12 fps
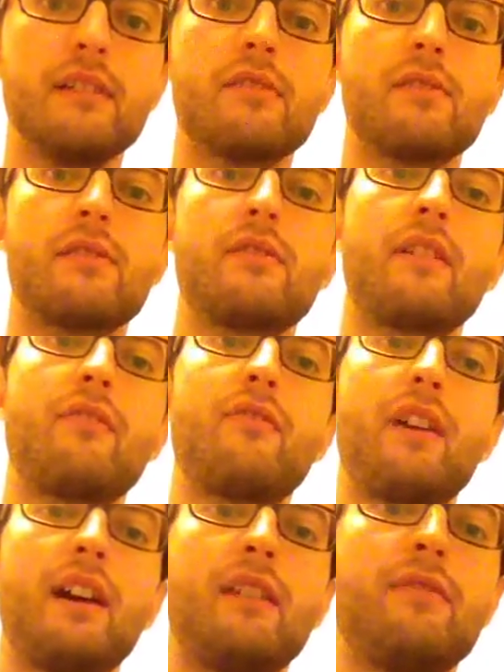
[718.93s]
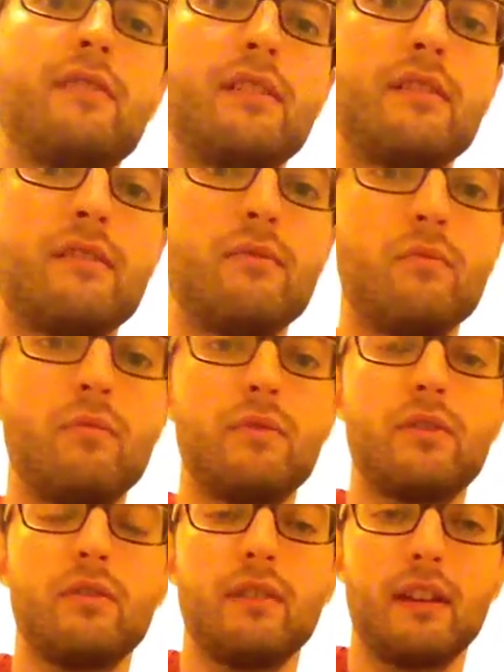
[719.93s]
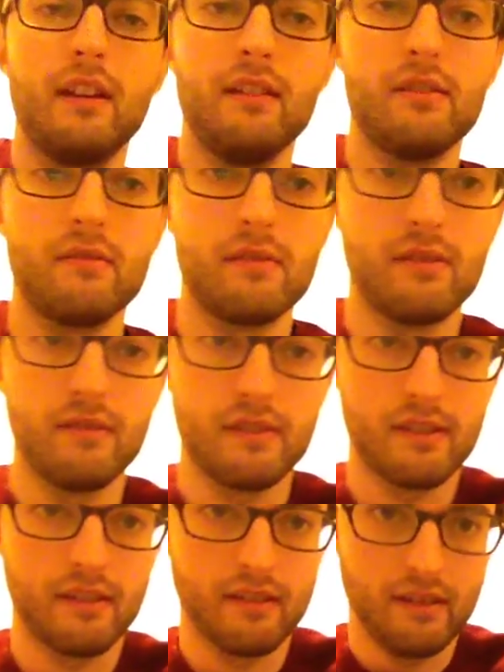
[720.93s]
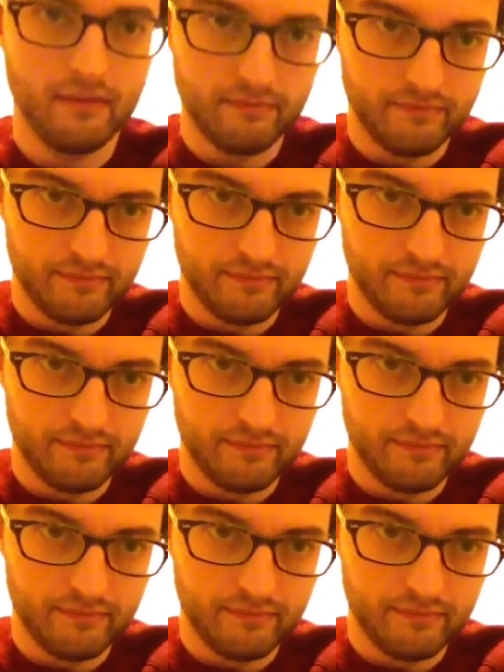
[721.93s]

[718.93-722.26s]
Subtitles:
So it's string 5 to 2 again, so it looks like that.